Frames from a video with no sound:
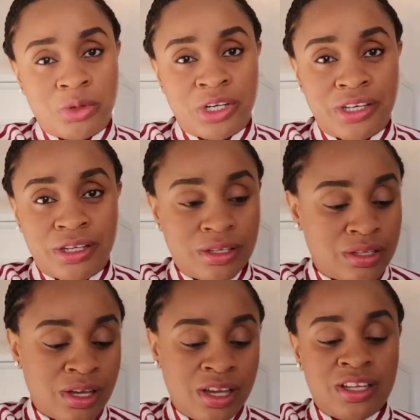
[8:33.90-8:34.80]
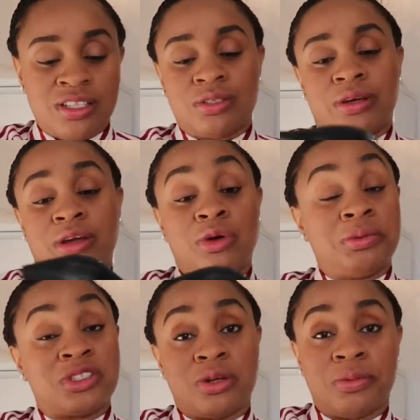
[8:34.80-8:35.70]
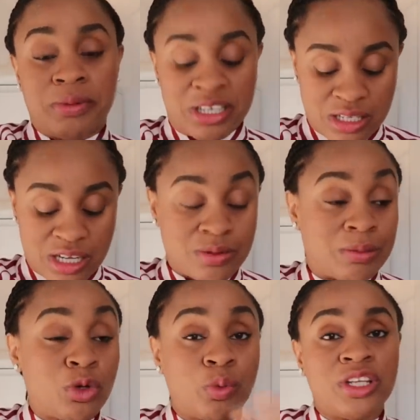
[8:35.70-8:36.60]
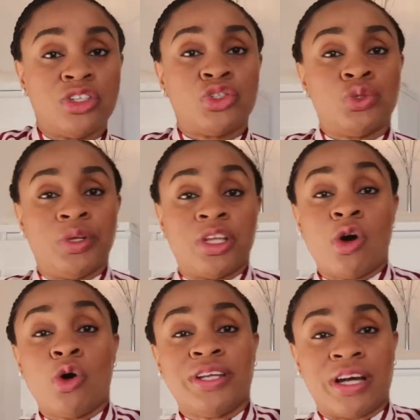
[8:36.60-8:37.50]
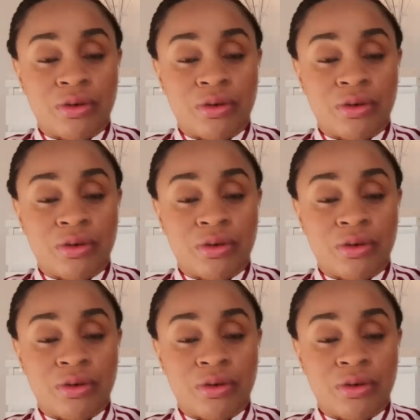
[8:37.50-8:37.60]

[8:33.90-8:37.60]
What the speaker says: pretty. So I hope it's gonna be my size. So I'm gonna wear this shoe with all the